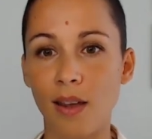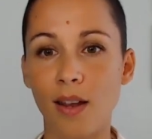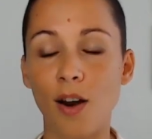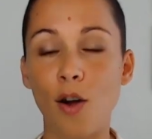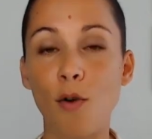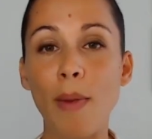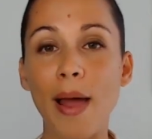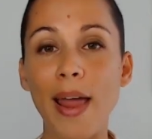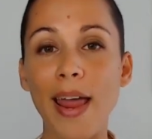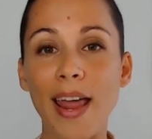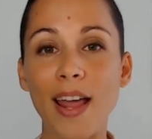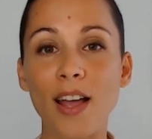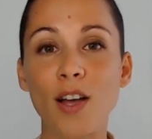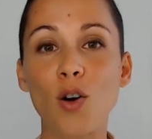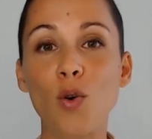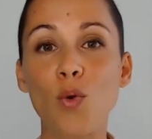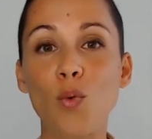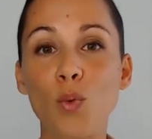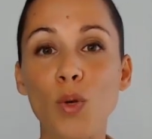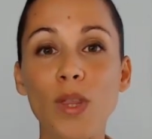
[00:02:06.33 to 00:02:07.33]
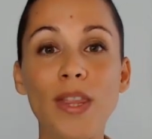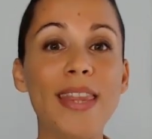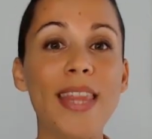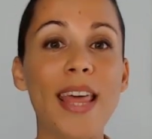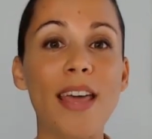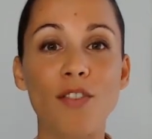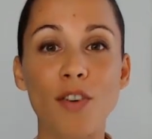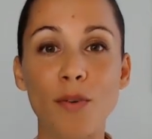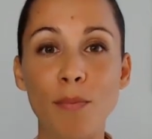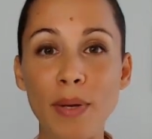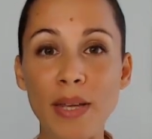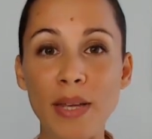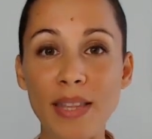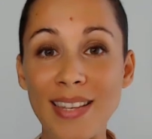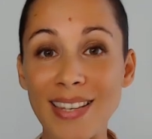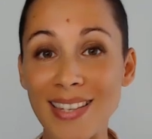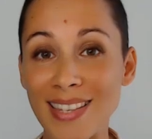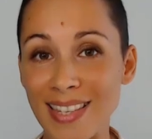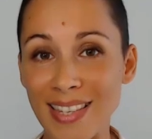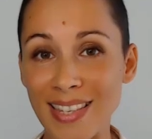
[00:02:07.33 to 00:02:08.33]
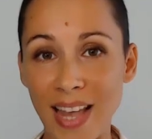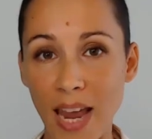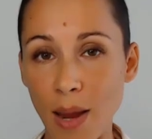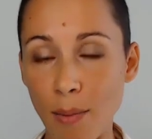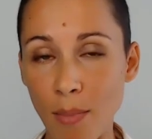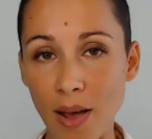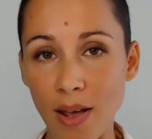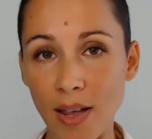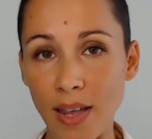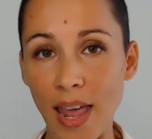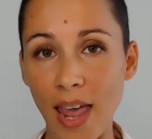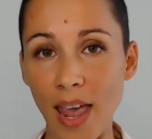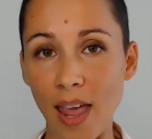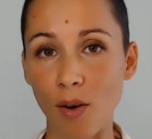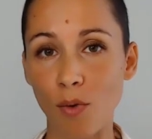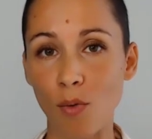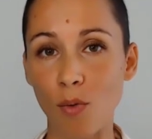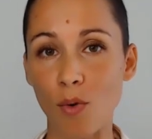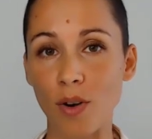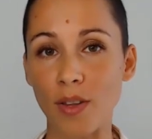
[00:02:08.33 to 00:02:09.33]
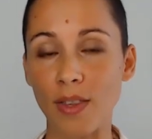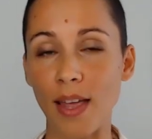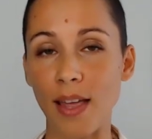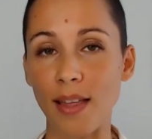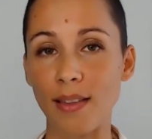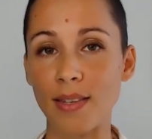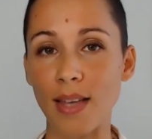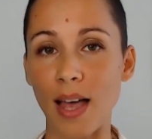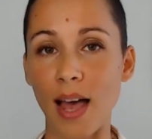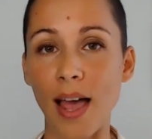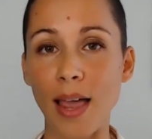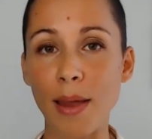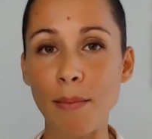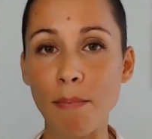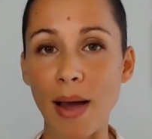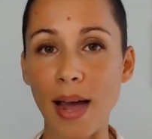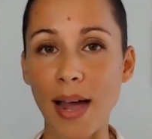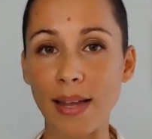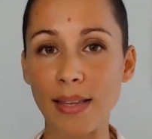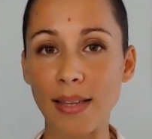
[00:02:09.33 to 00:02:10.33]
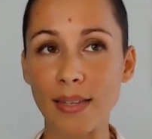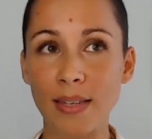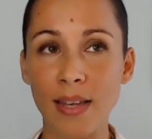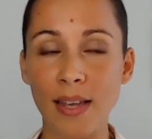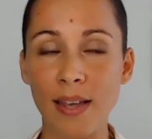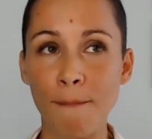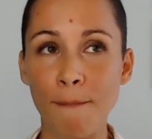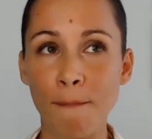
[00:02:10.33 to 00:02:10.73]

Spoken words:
my ankle would never be the same again, or that I might